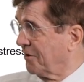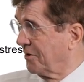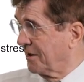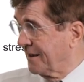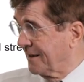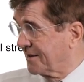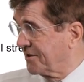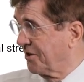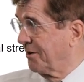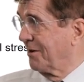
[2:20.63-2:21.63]

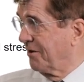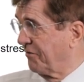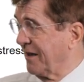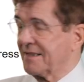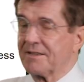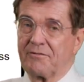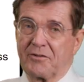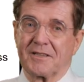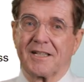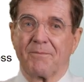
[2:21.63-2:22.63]
against thermal effects,
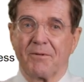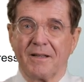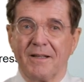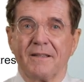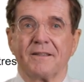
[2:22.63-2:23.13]
for example,